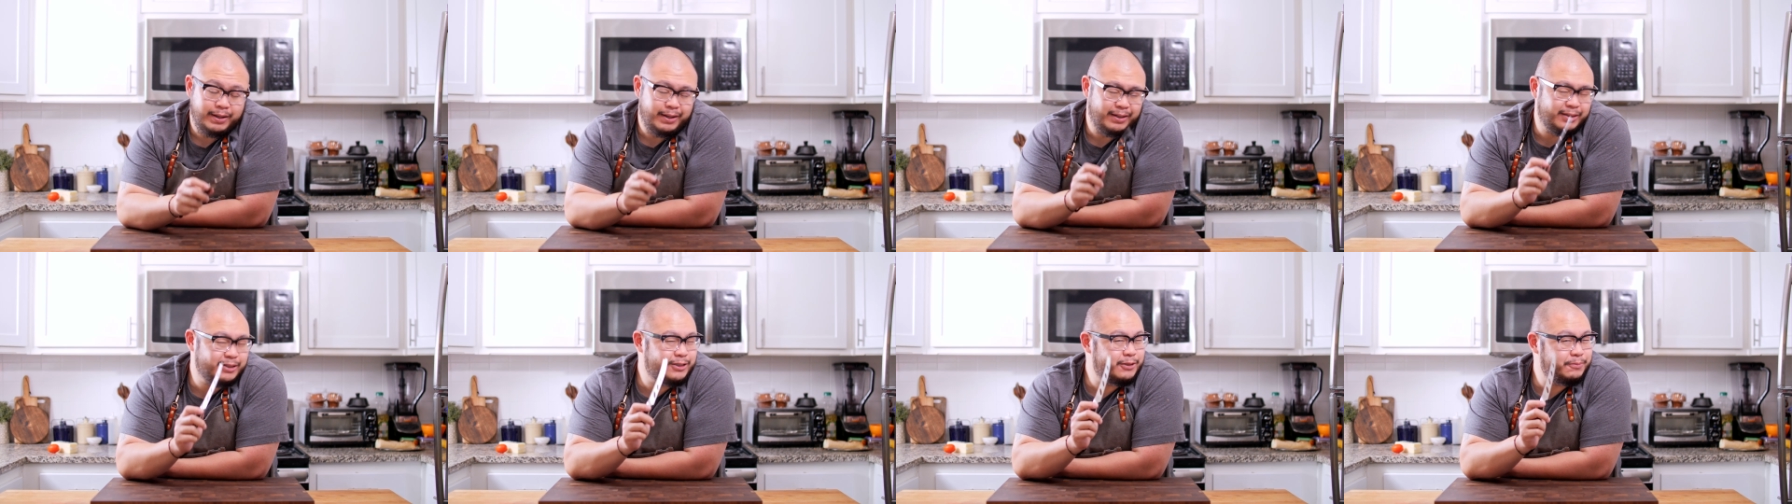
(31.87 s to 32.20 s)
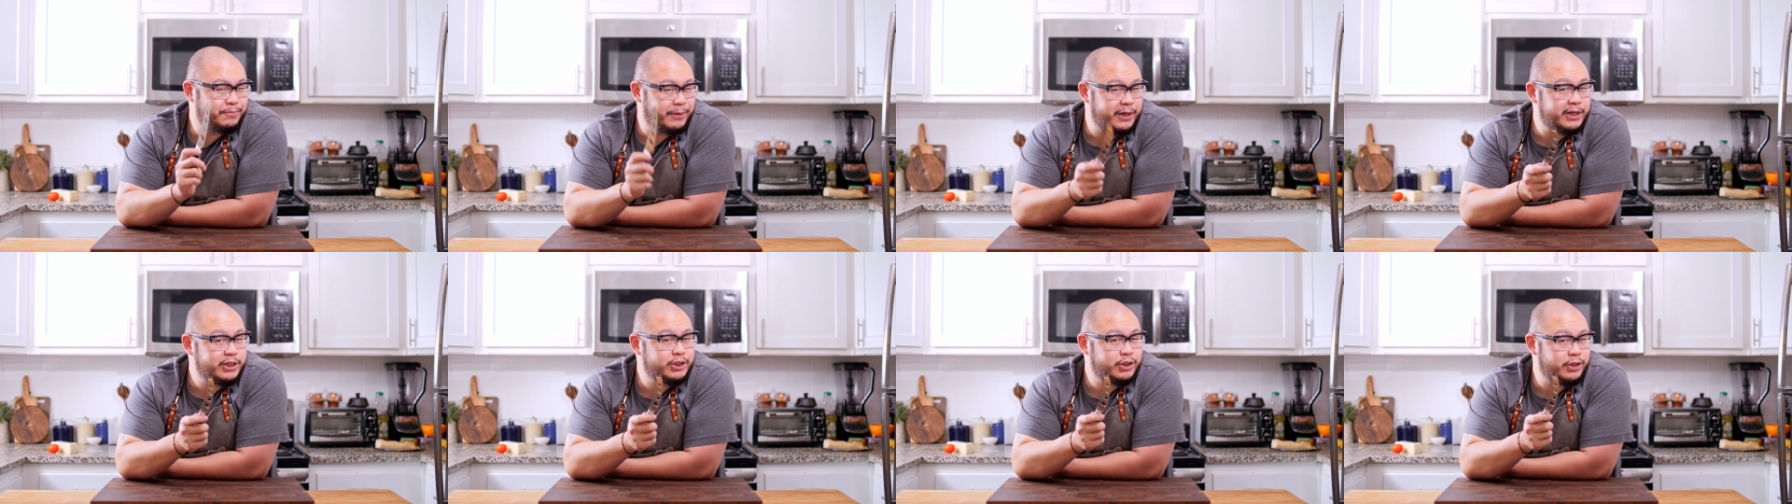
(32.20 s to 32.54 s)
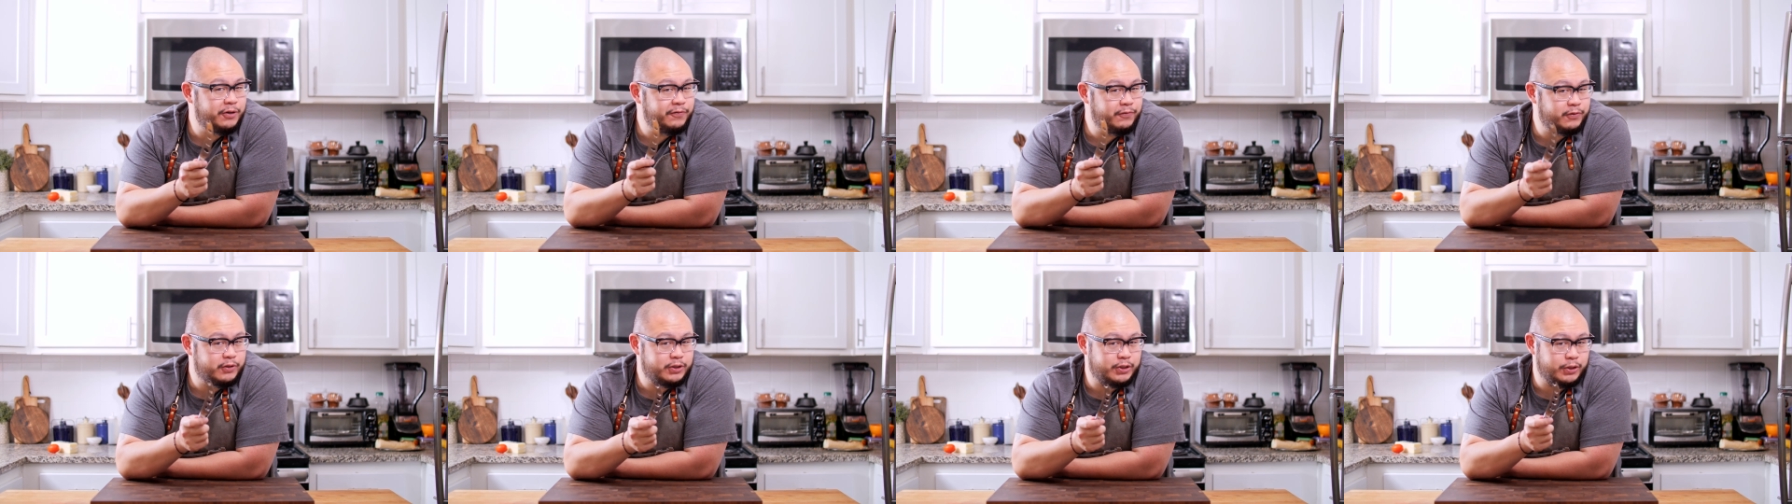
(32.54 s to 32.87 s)

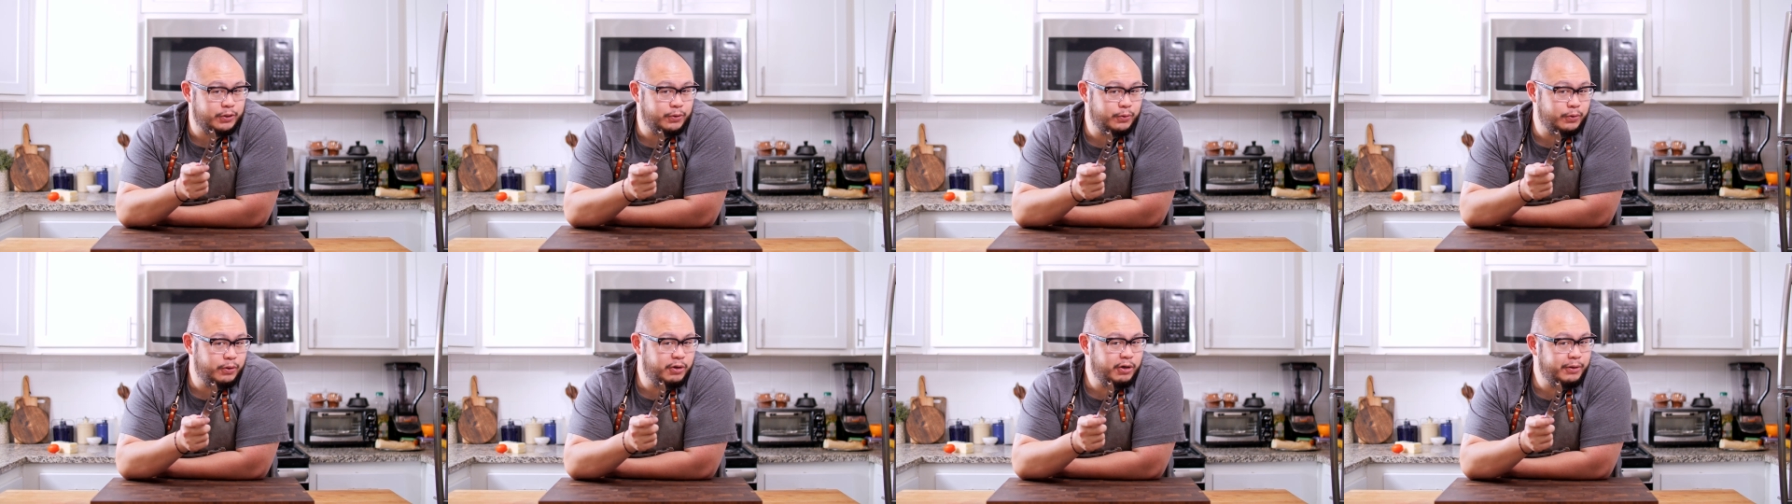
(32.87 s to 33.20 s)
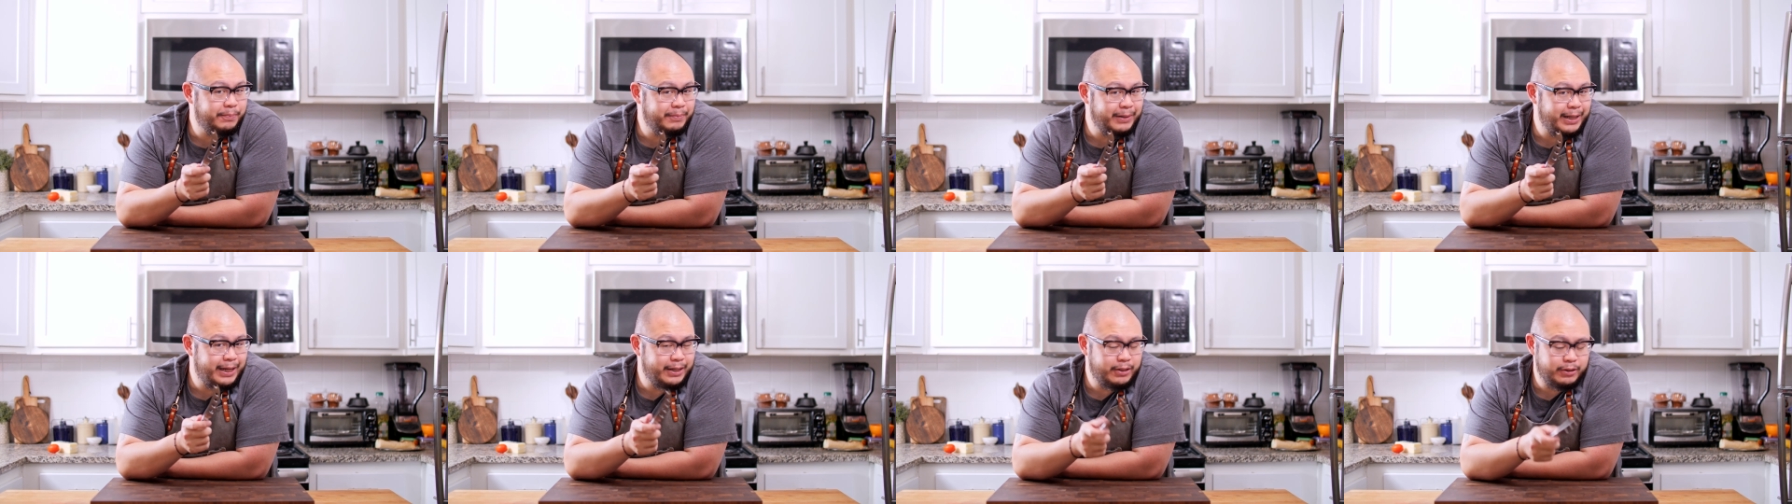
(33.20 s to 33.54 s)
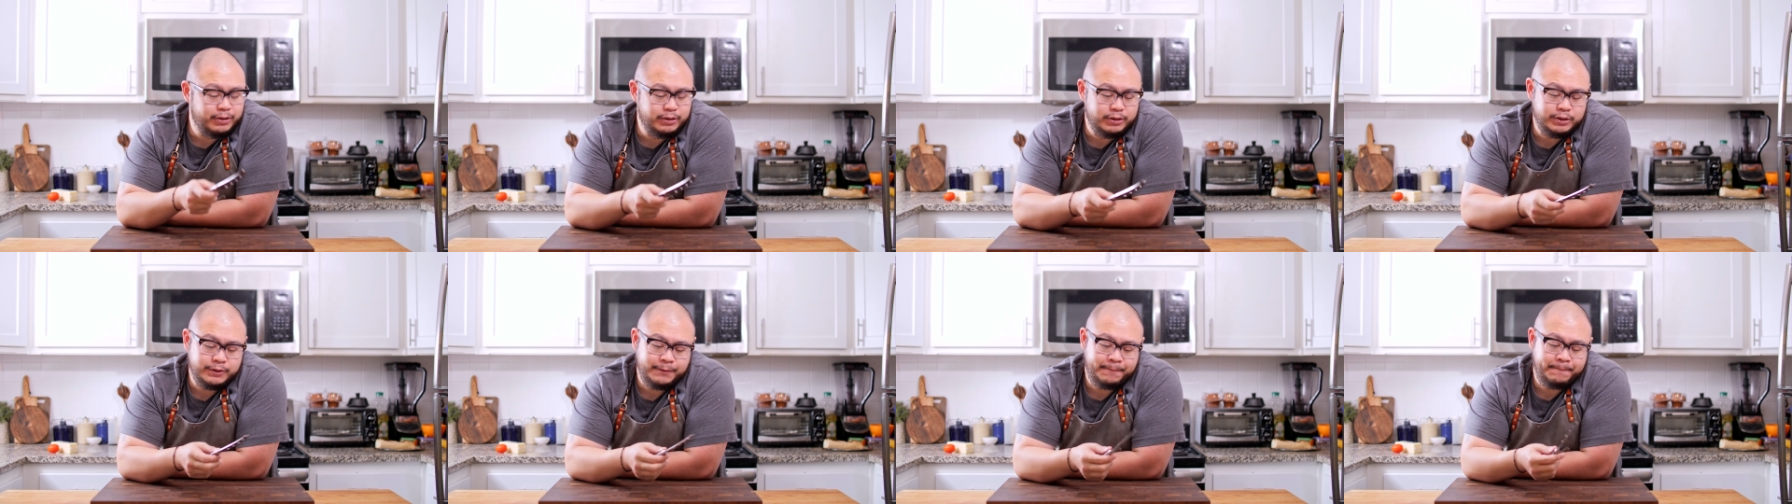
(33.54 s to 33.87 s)
especially for charcuterie
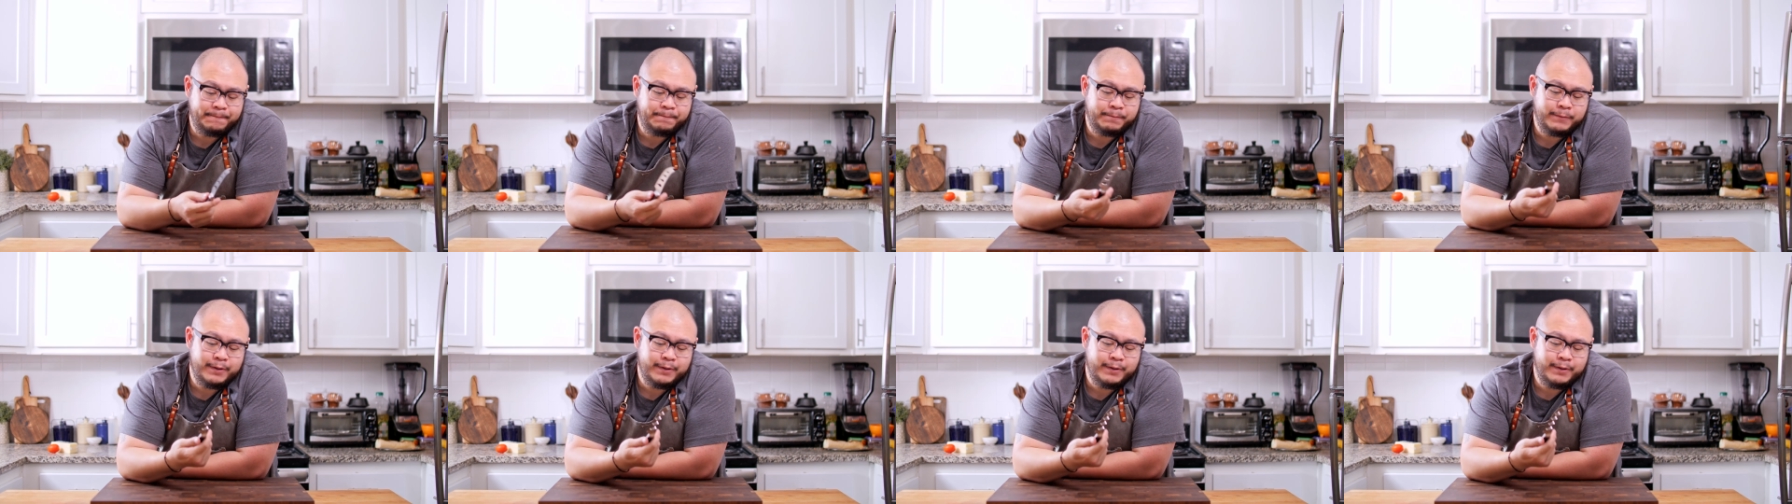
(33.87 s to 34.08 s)
platters,